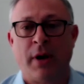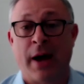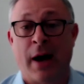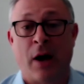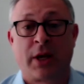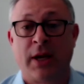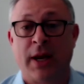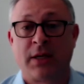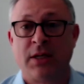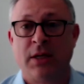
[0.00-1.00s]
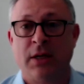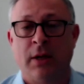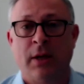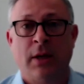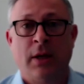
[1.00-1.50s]
now connected
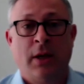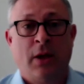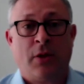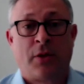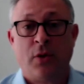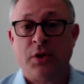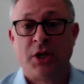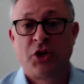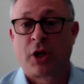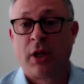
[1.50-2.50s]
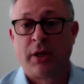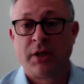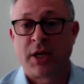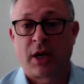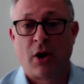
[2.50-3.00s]
through digital and
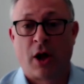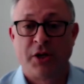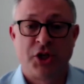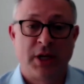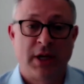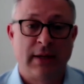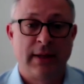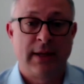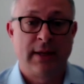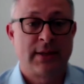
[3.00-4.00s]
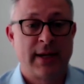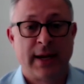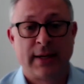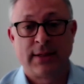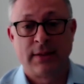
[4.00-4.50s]
technology and the
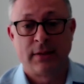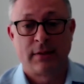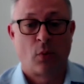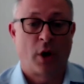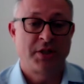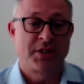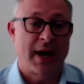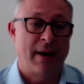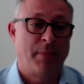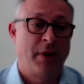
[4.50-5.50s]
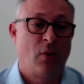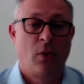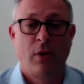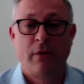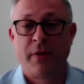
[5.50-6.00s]
internet and WhatsApp and
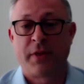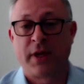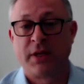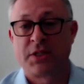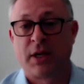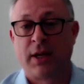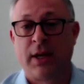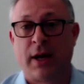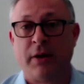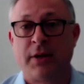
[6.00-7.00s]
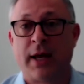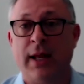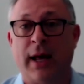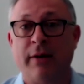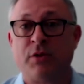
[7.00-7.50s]
all of the things that in our daily
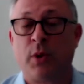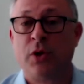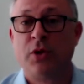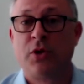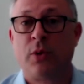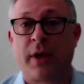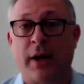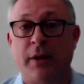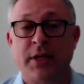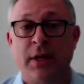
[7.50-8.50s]
lives we couldn't do without.